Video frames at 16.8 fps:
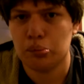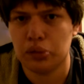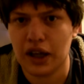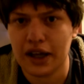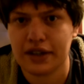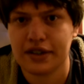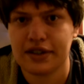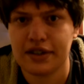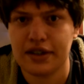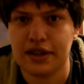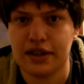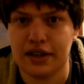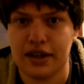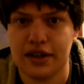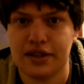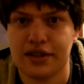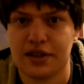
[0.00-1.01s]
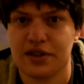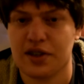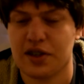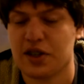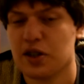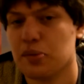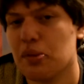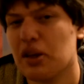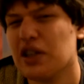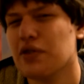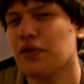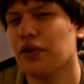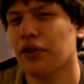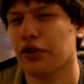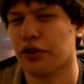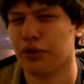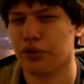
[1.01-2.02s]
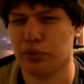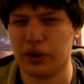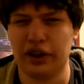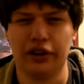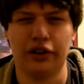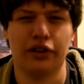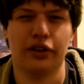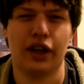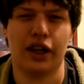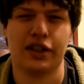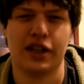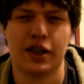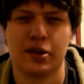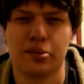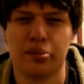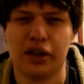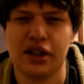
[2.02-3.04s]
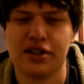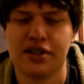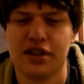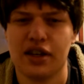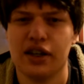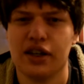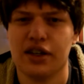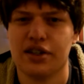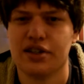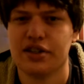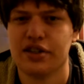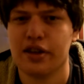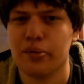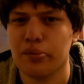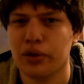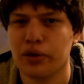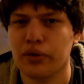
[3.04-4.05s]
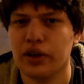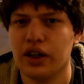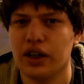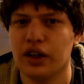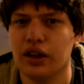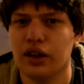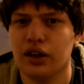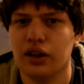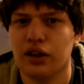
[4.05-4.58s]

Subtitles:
Black Sea is a suspenseful thriller that takes place in a submarine.